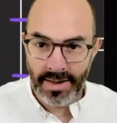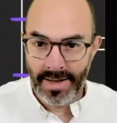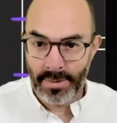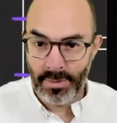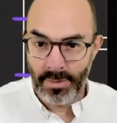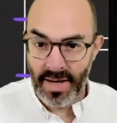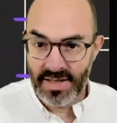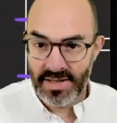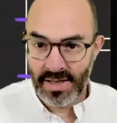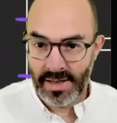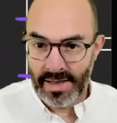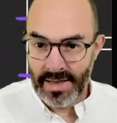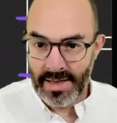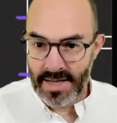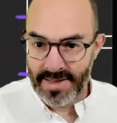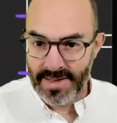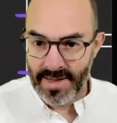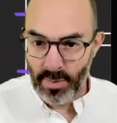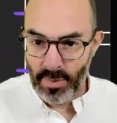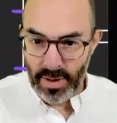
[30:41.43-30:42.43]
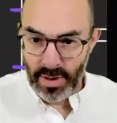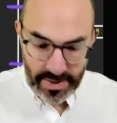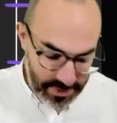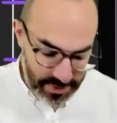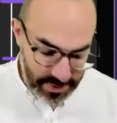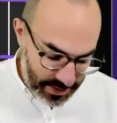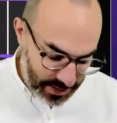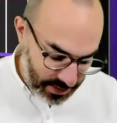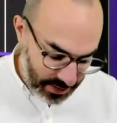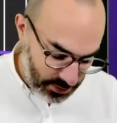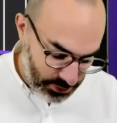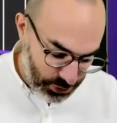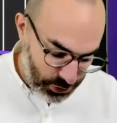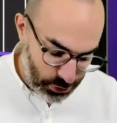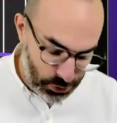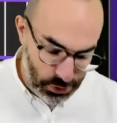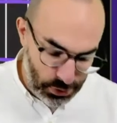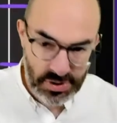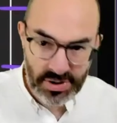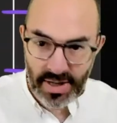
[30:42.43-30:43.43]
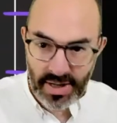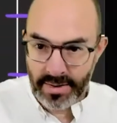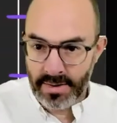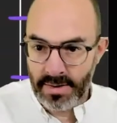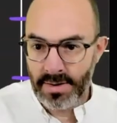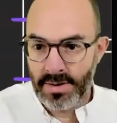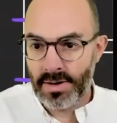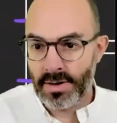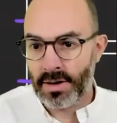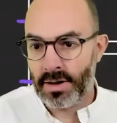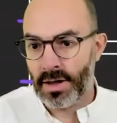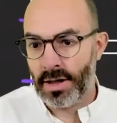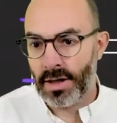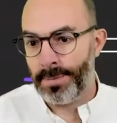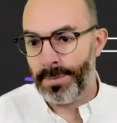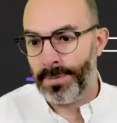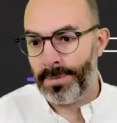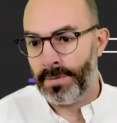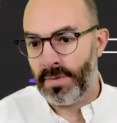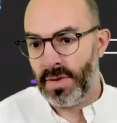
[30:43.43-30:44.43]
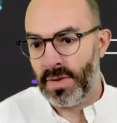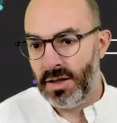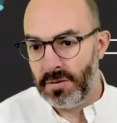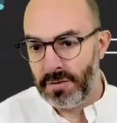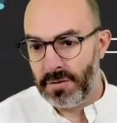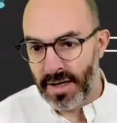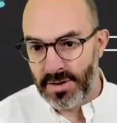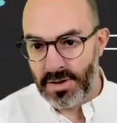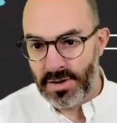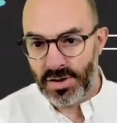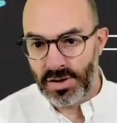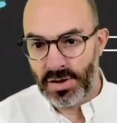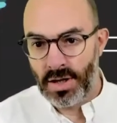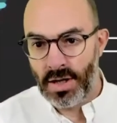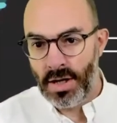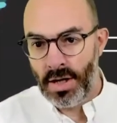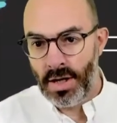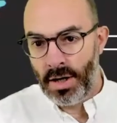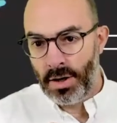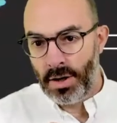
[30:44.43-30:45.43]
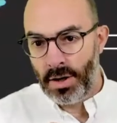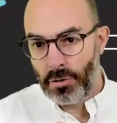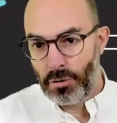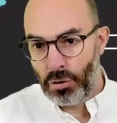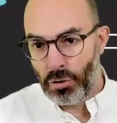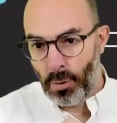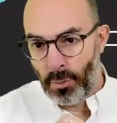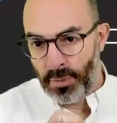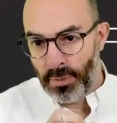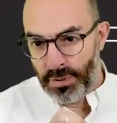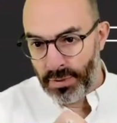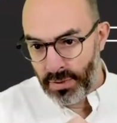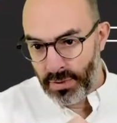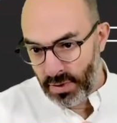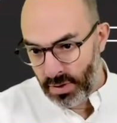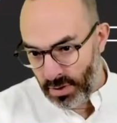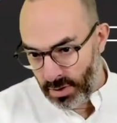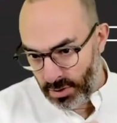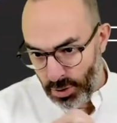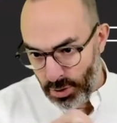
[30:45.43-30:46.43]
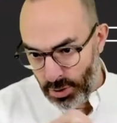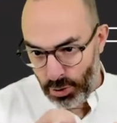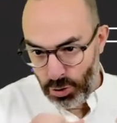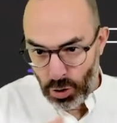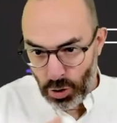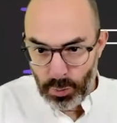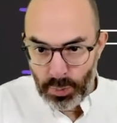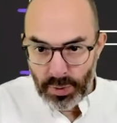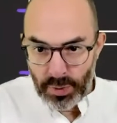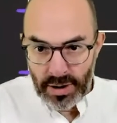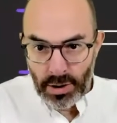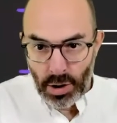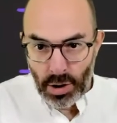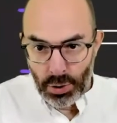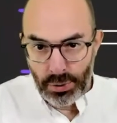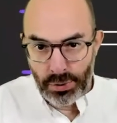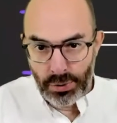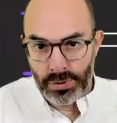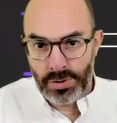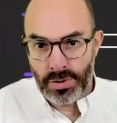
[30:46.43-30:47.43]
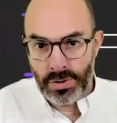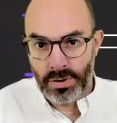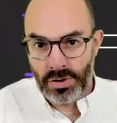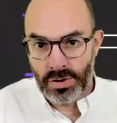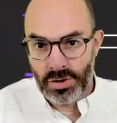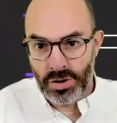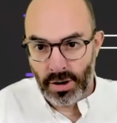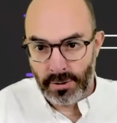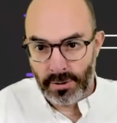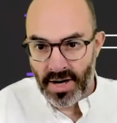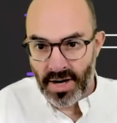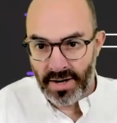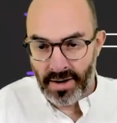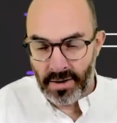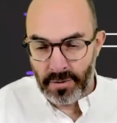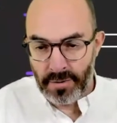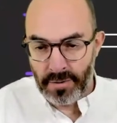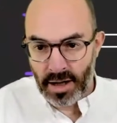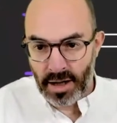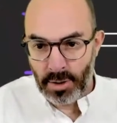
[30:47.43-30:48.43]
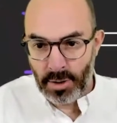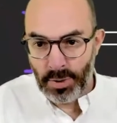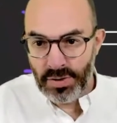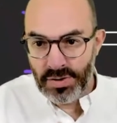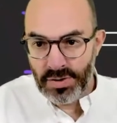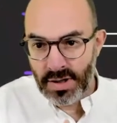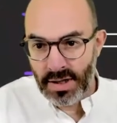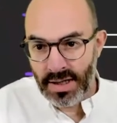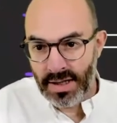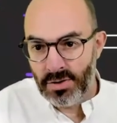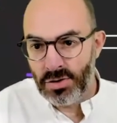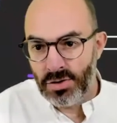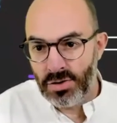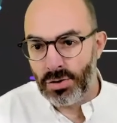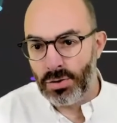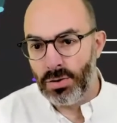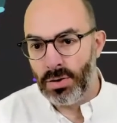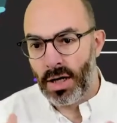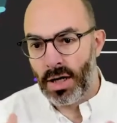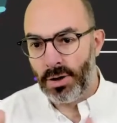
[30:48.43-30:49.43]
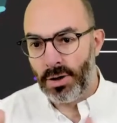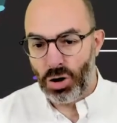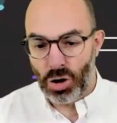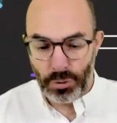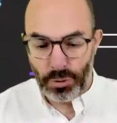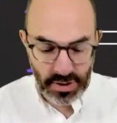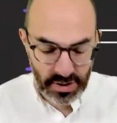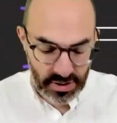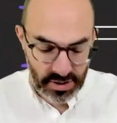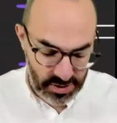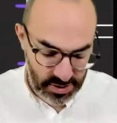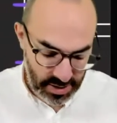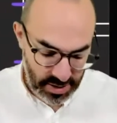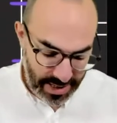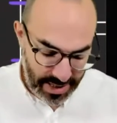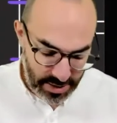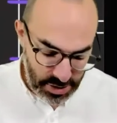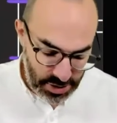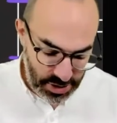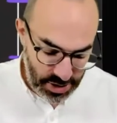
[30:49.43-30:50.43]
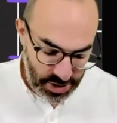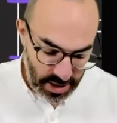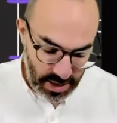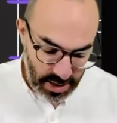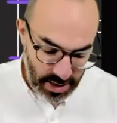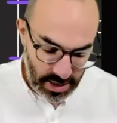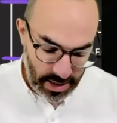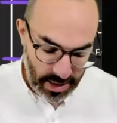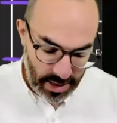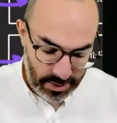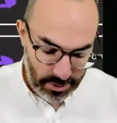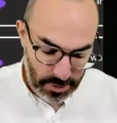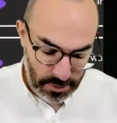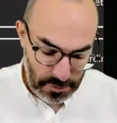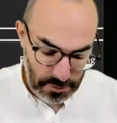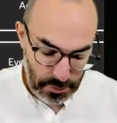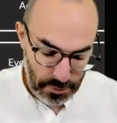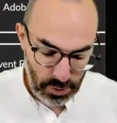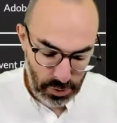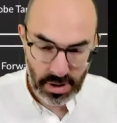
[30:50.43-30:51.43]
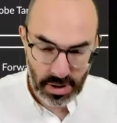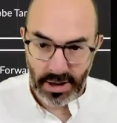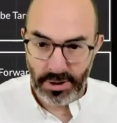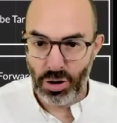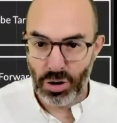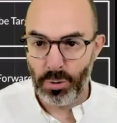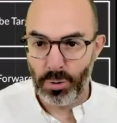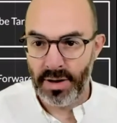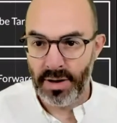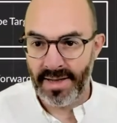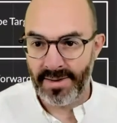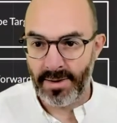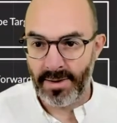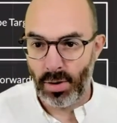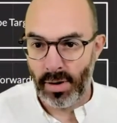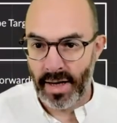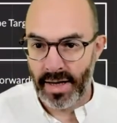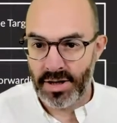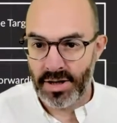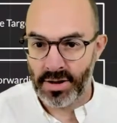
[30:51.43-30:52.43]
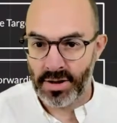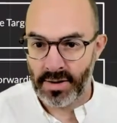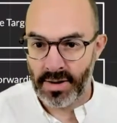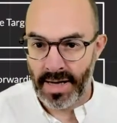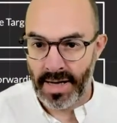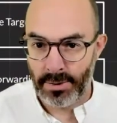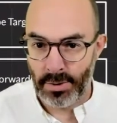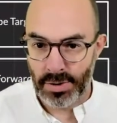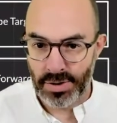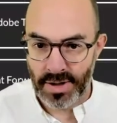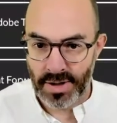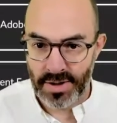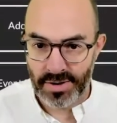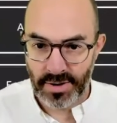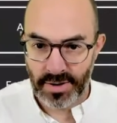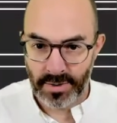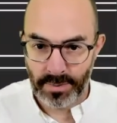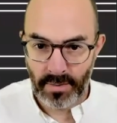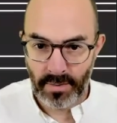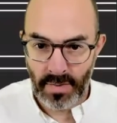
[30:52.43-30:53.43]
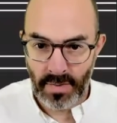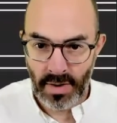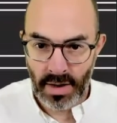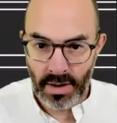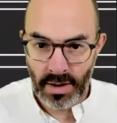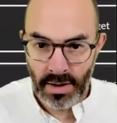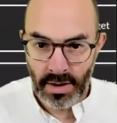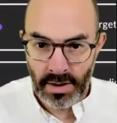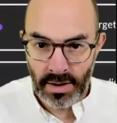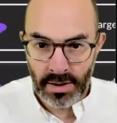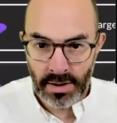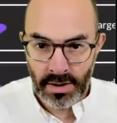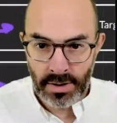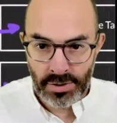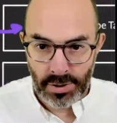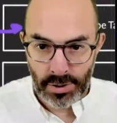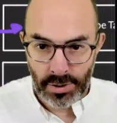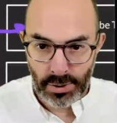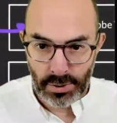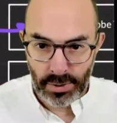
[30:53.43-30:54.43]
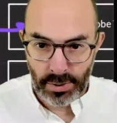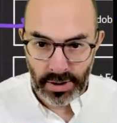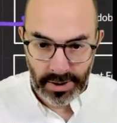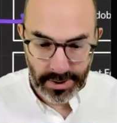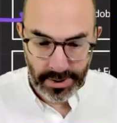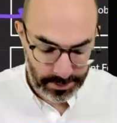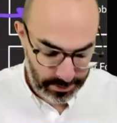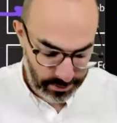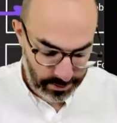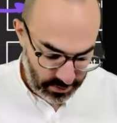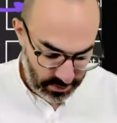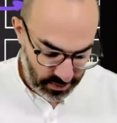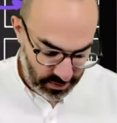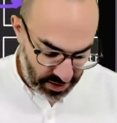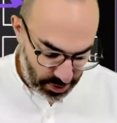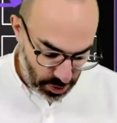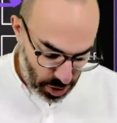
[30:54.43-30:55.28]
basically has the ability to send events from the company-owned server-side environments into Adobe's Edge and the full Adobe data collection ecosystem. So there's a